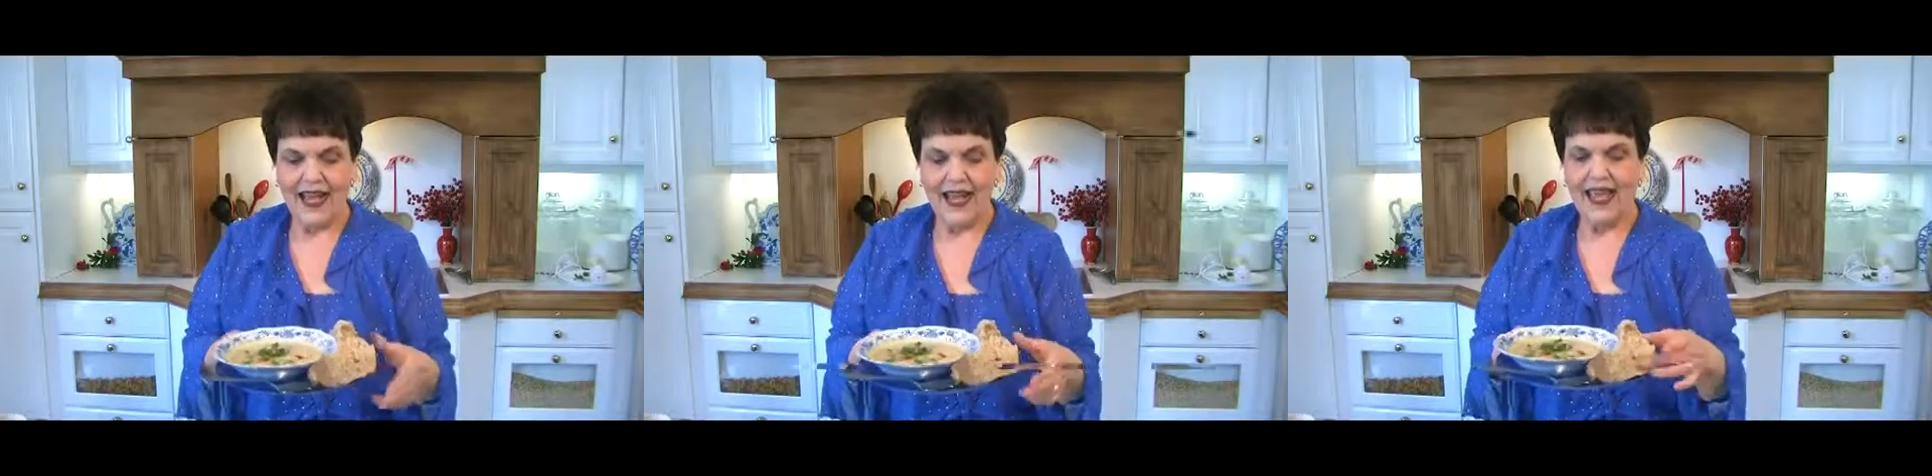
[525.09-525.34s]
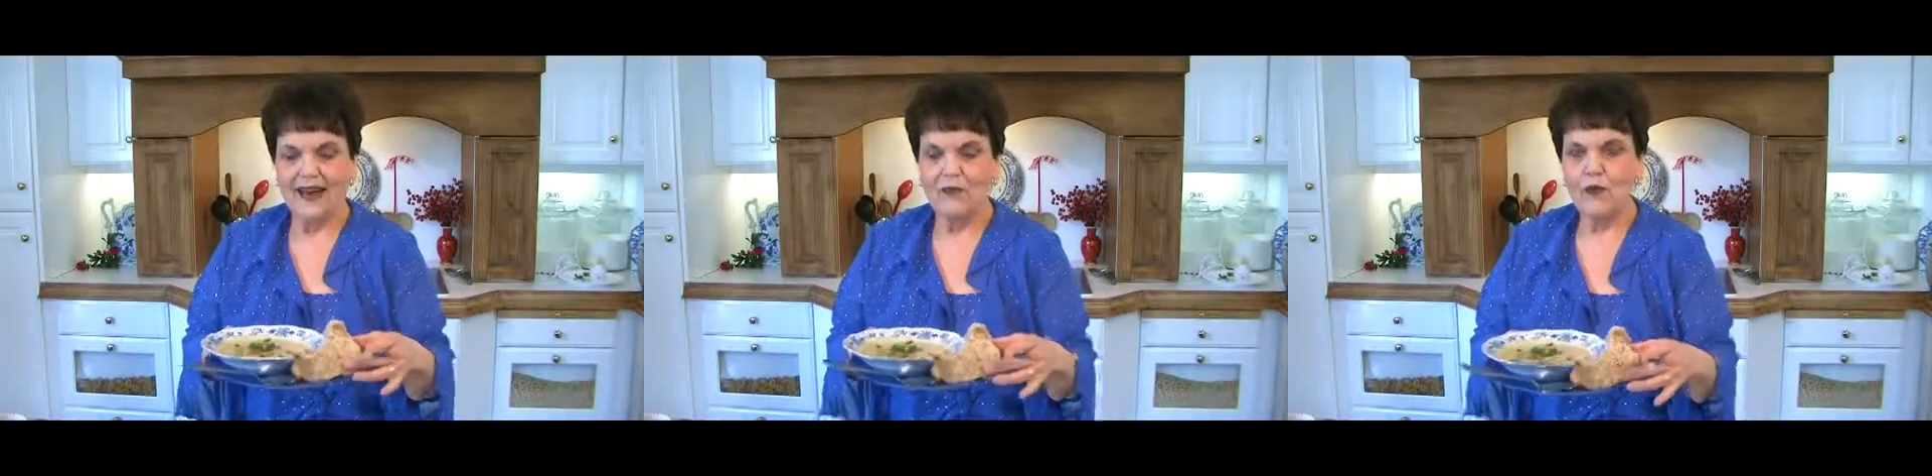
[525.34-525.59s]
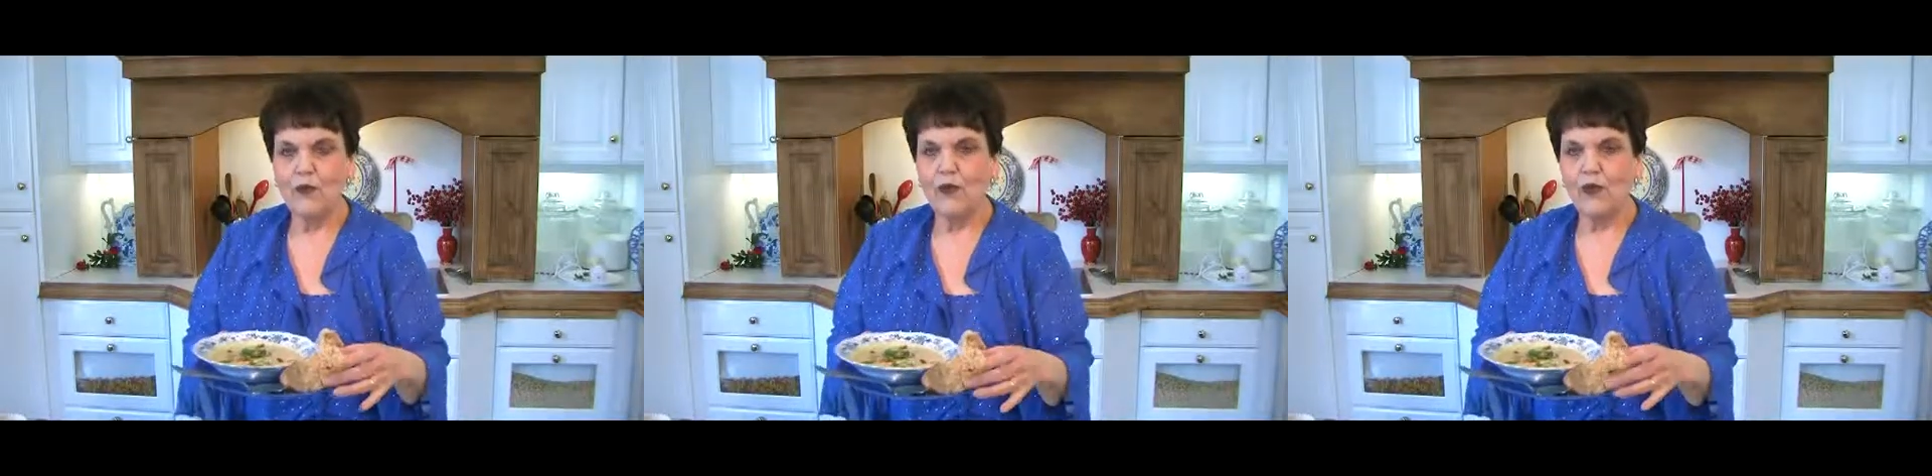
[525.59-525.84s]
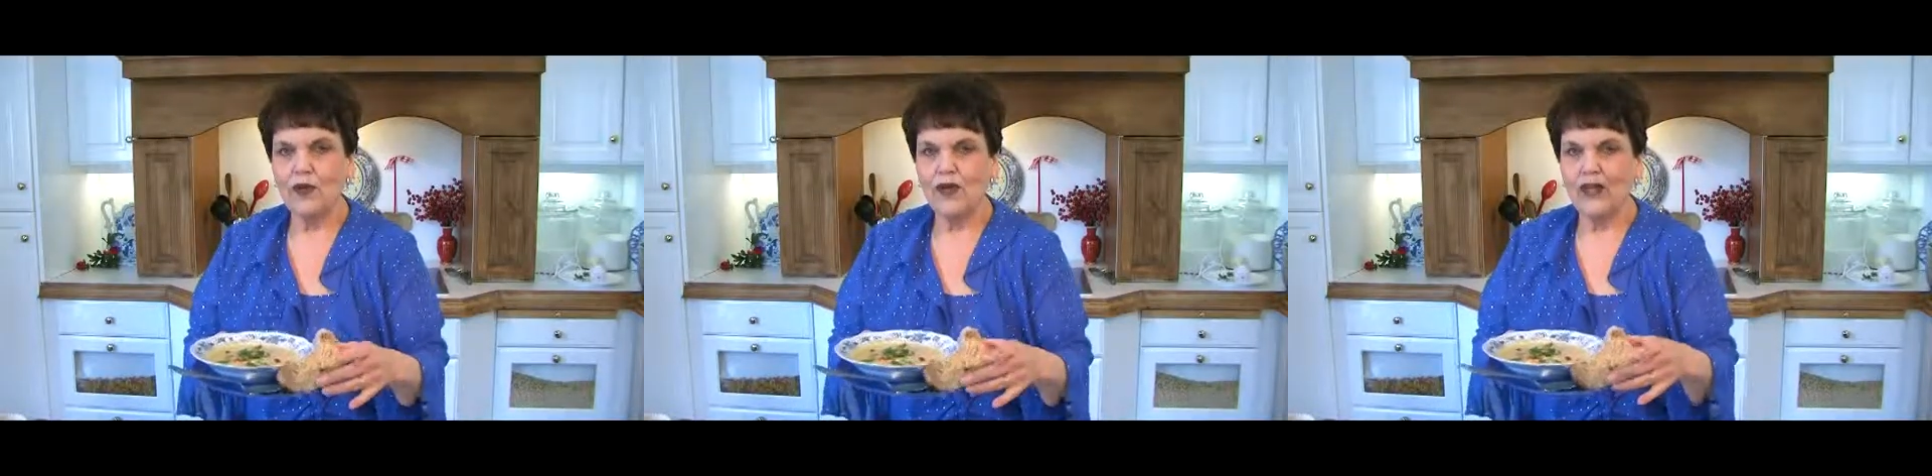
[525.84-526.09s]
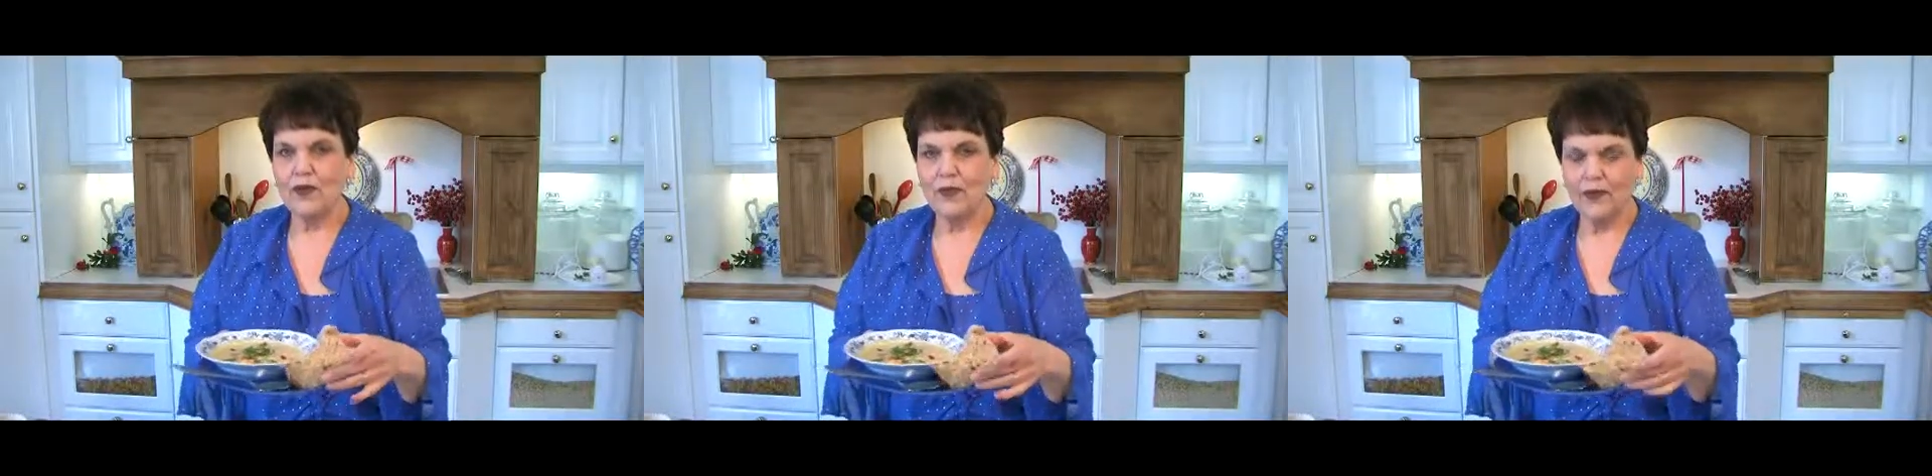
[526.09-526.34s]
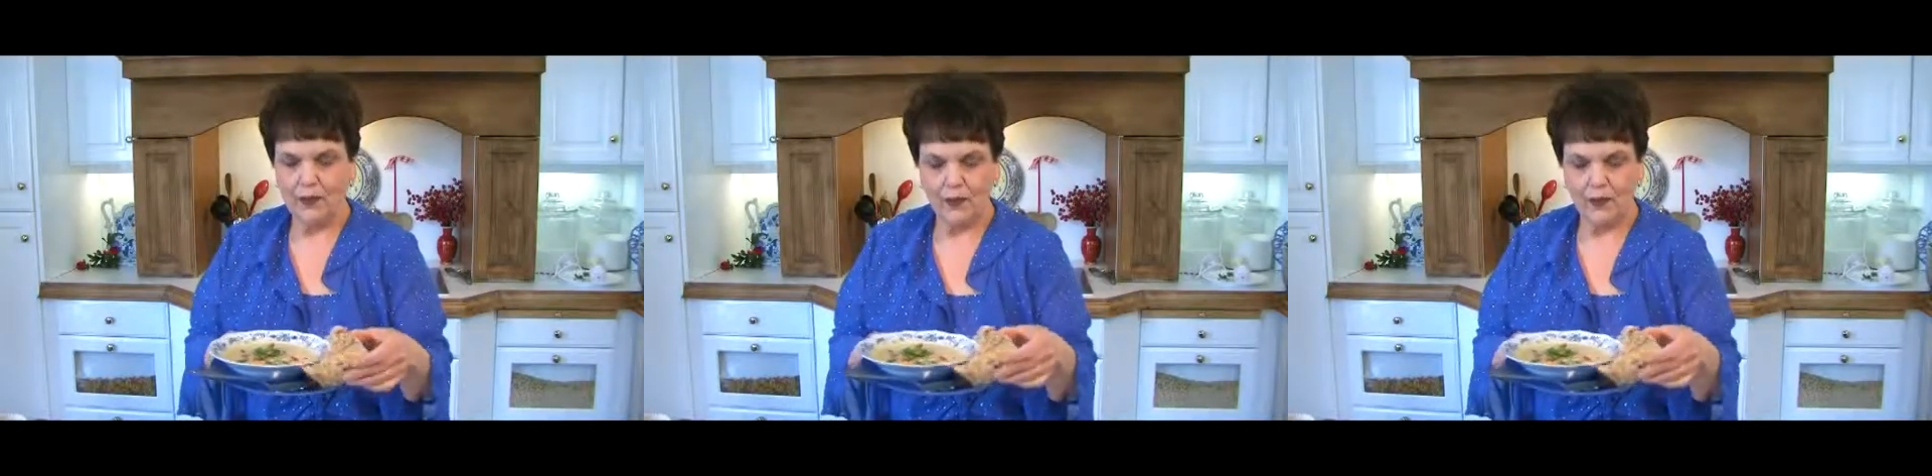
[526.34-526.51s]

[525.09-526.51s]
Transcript: I have broken up